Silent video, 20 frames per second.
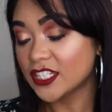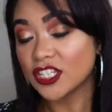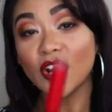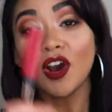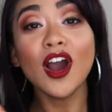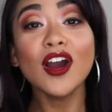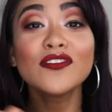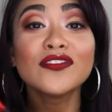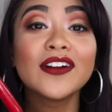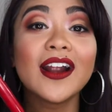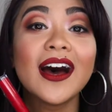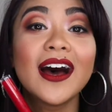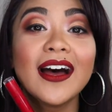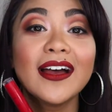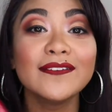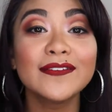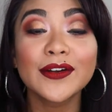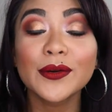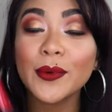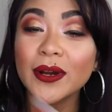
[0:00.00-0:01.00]
So
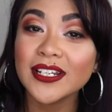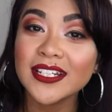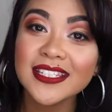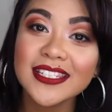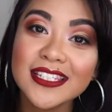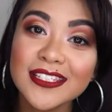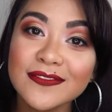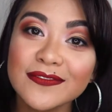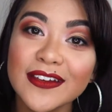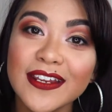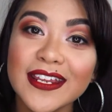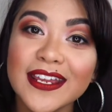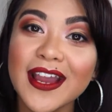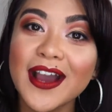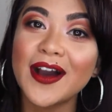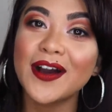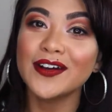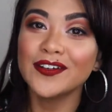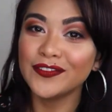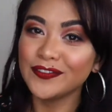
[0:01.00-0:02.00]
Ofra, if you're watching this
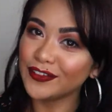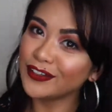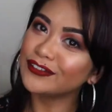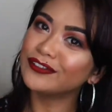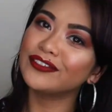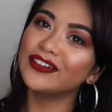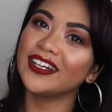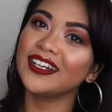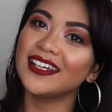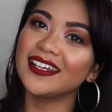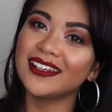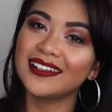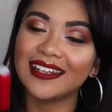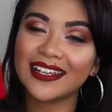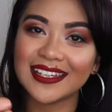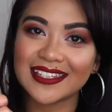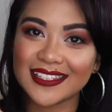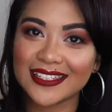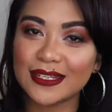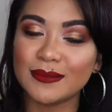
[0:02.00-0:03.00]
video, feel free to like